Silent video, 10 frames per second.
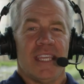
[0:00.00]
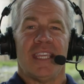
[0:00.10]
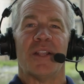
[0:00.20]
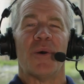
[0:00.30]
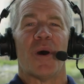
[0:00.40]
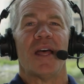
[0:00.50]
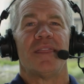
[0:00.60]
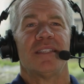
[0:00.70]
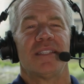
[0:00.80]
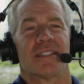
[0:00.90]
You know
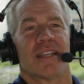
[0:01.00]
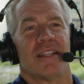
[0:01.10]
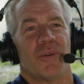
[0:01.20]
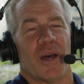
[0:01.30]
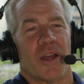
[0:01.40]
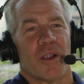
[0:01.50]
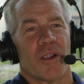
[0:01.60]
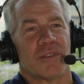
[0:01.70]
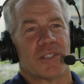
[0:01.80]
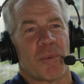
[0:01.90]
what? This is going to uh,
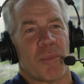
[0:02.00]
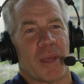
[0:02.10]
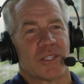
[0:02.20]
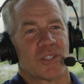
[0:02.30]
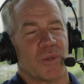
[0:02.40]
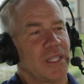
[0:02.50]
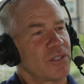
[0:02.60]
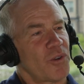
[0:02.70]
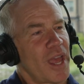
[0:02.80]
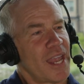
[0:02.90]
hurt some of my
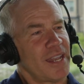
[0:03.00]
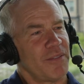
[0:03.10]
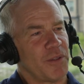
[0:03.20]
street cred.